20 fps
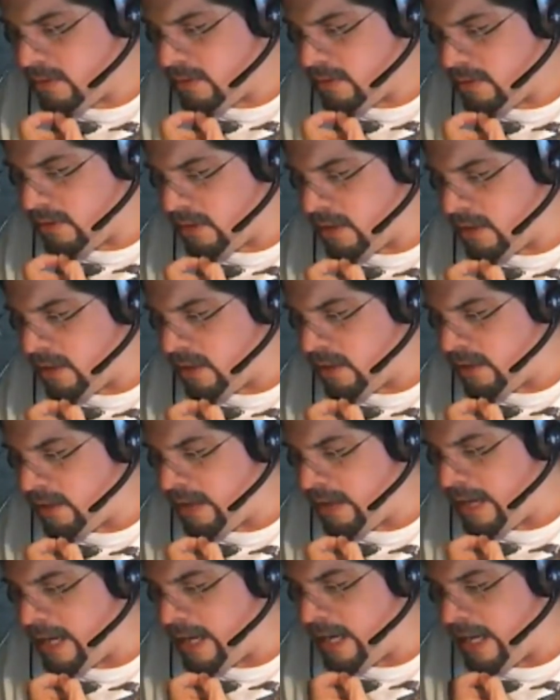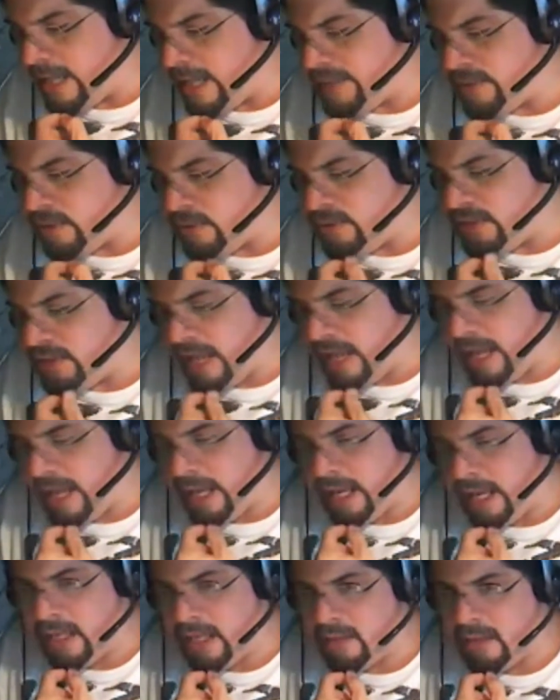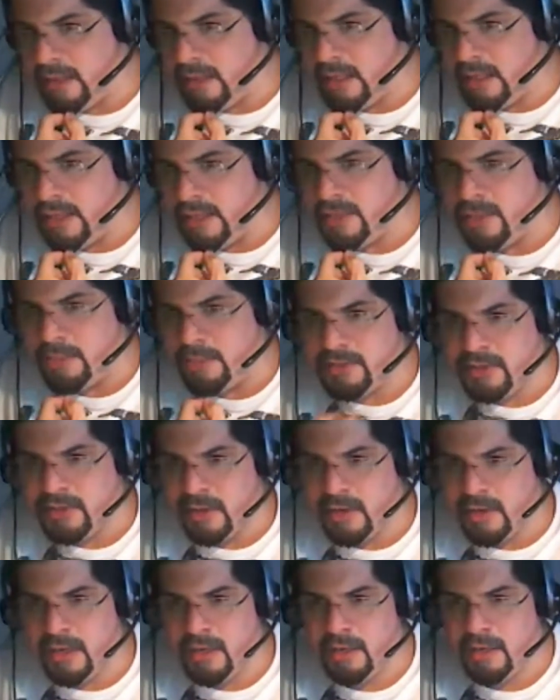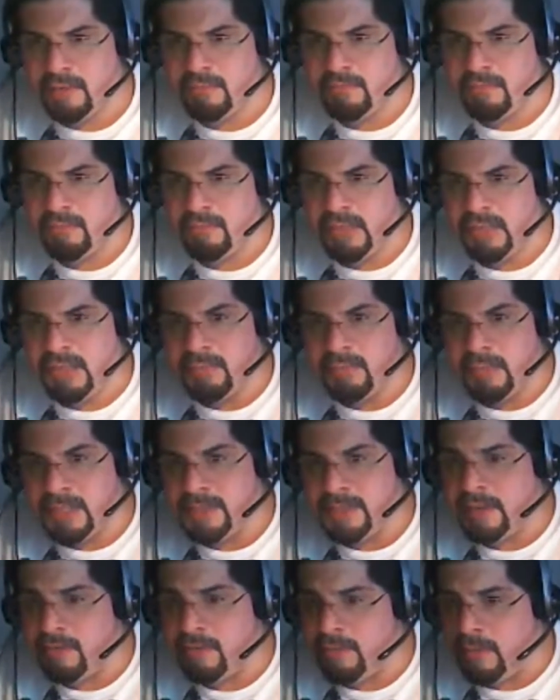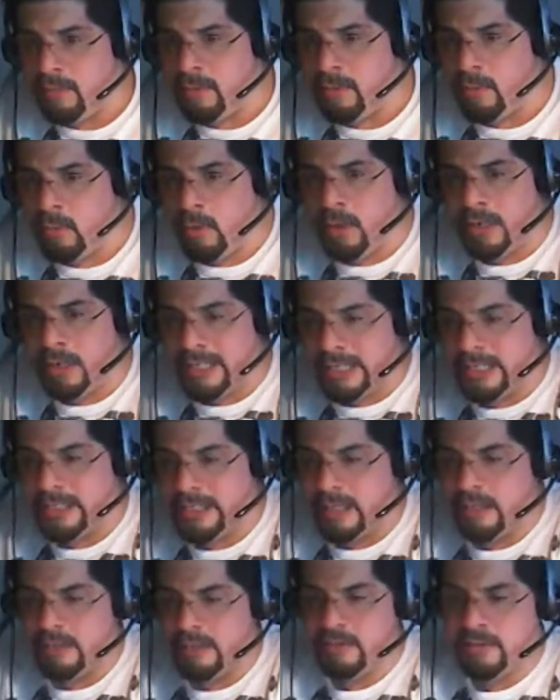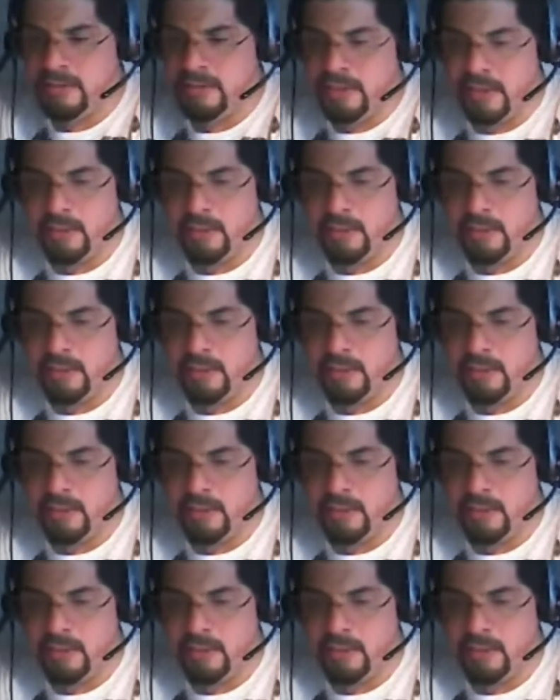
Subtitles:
and as you say, Isham is gonna be missing from the work detail too,